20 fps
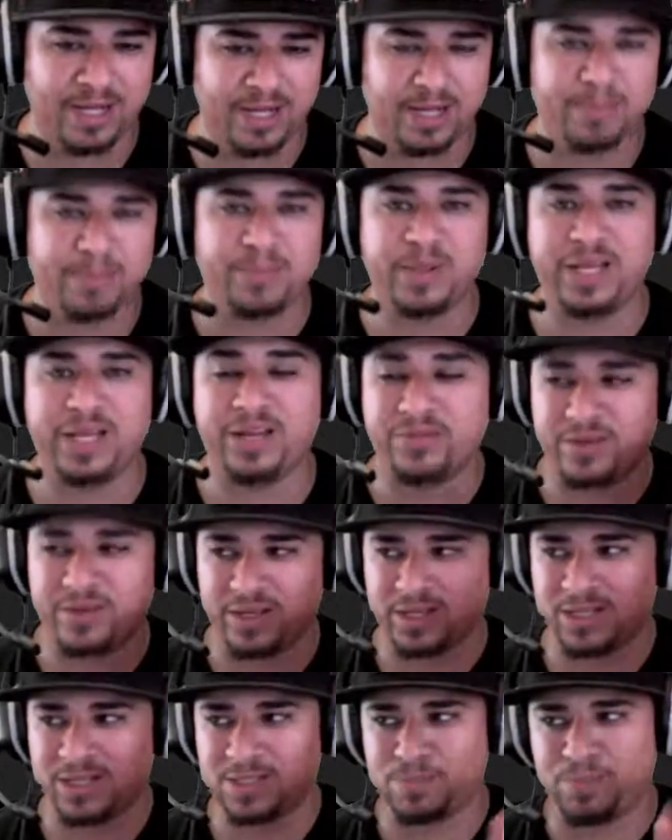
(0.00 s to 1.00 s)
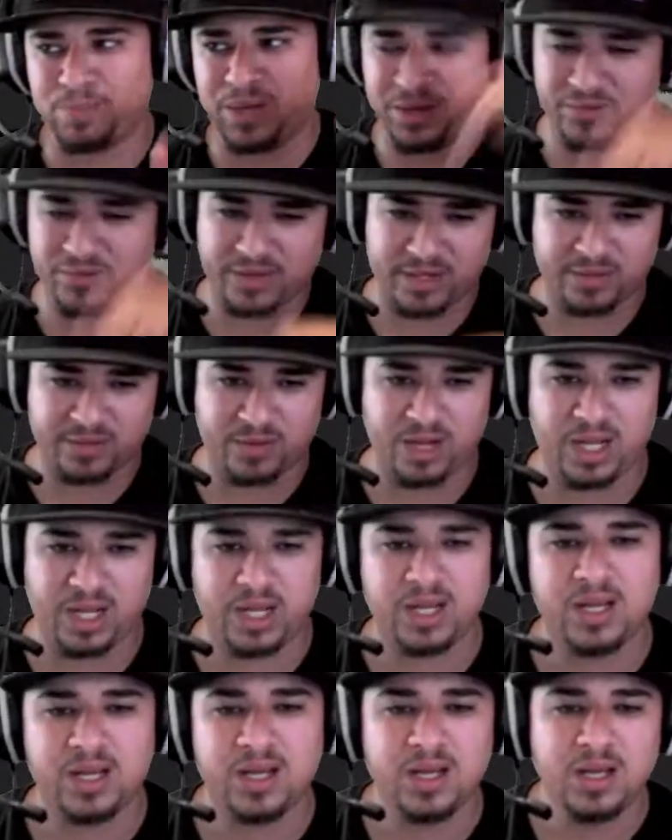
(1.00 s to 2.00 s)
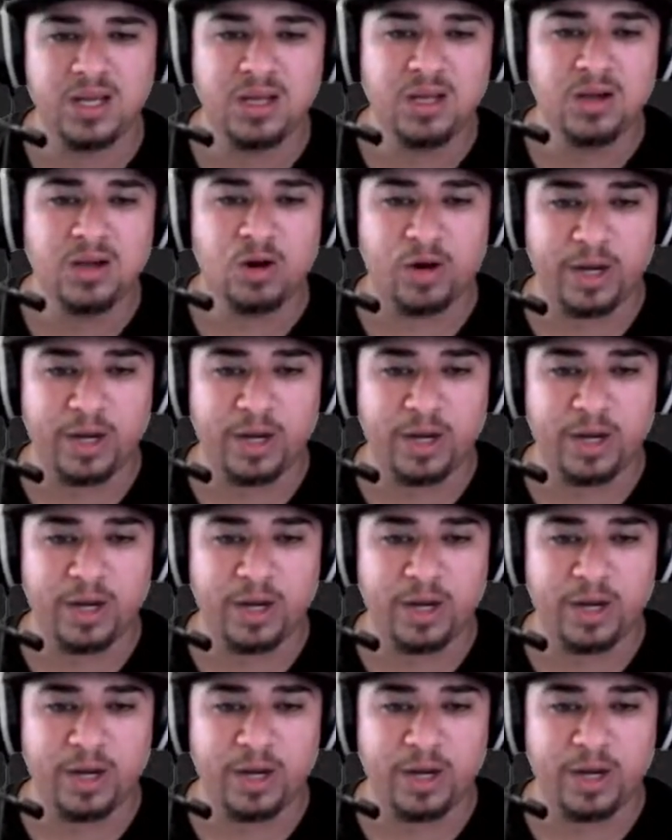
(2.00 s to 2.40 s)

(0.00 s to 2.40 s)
A pivot is pivoting, right, on